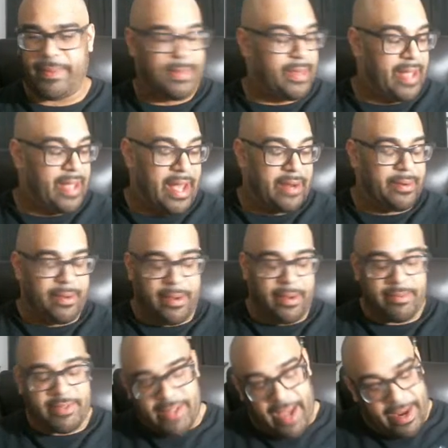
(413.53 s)
I don't know. I'm
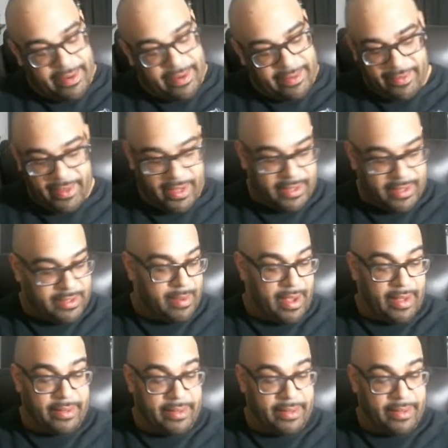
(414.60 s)
just tired of that spot.